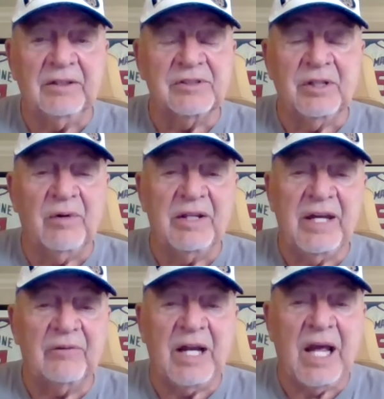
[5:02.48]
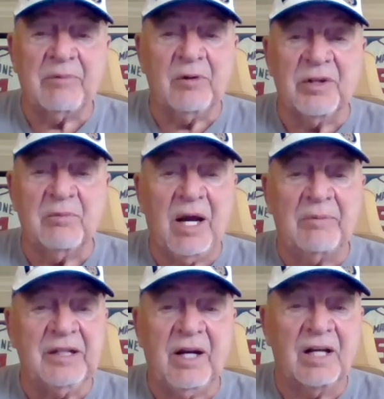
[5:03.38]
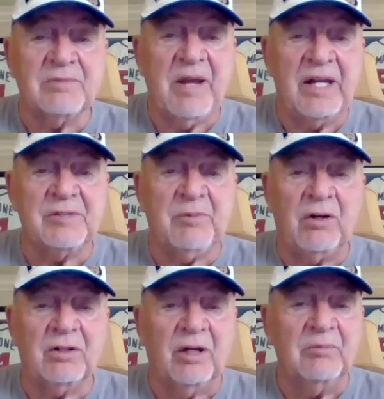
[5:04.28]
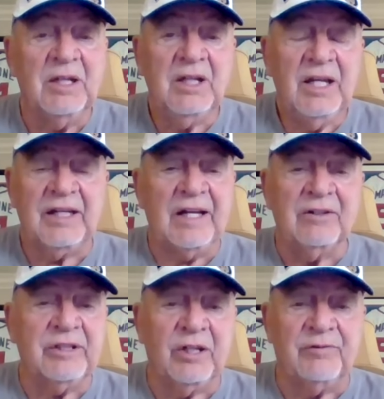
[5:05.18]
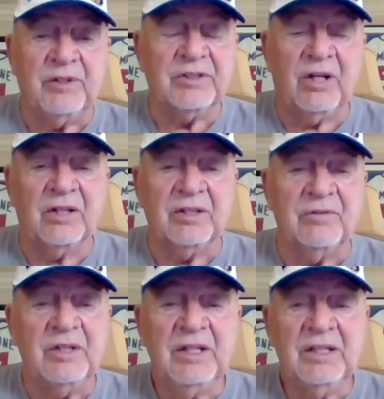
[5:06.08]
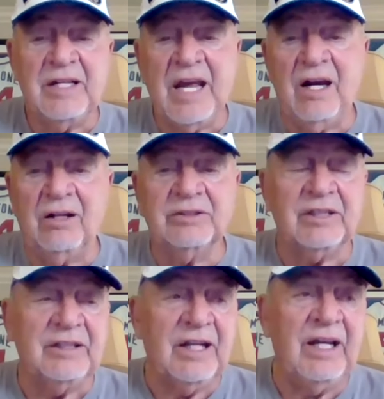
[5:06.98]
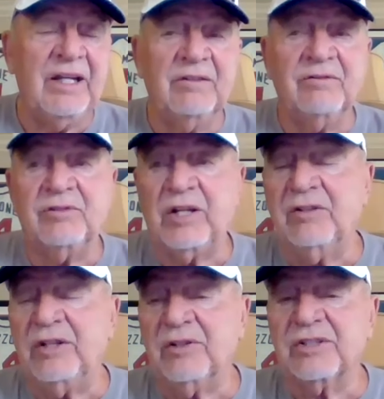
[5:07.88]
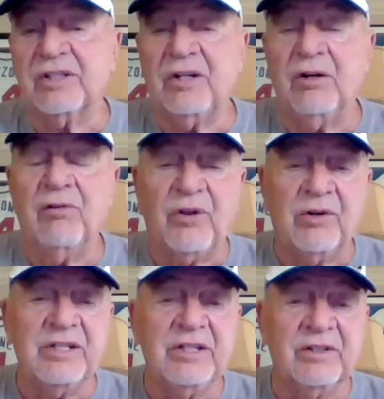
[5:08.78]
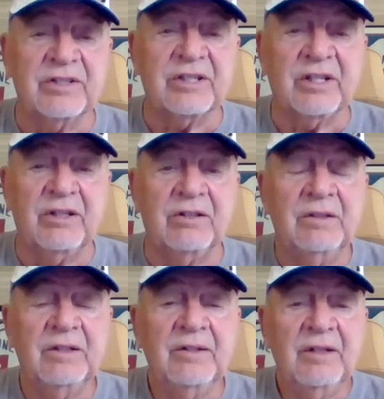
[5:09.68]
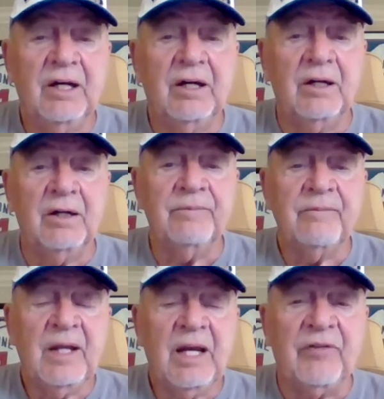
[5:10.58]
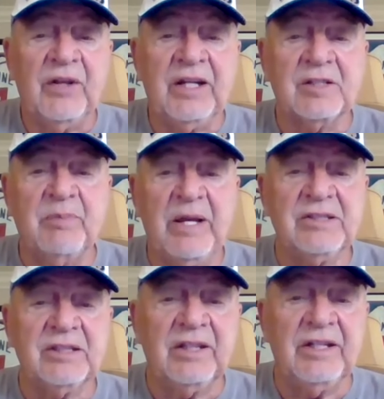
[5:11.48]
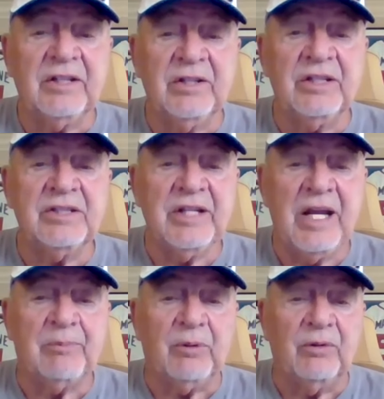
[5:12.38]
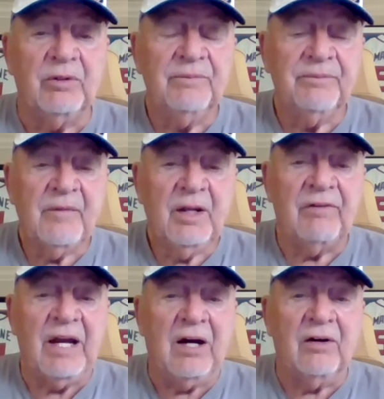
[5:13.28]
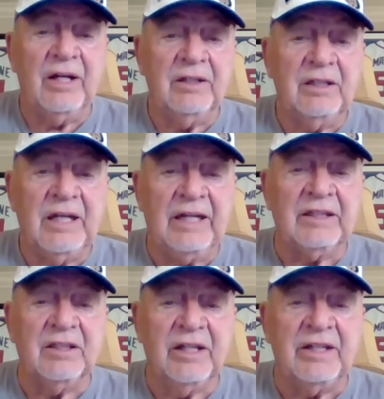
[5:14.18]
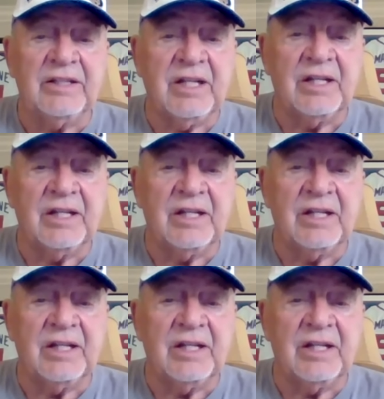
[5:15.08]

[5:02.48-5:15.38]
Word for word: and there's no way that would happen with a Bobby Cox managed ball club. And I don't care if you're talking now, today, ten years ago, thirty years ago. Uh, I think that's basically a good example of how analytics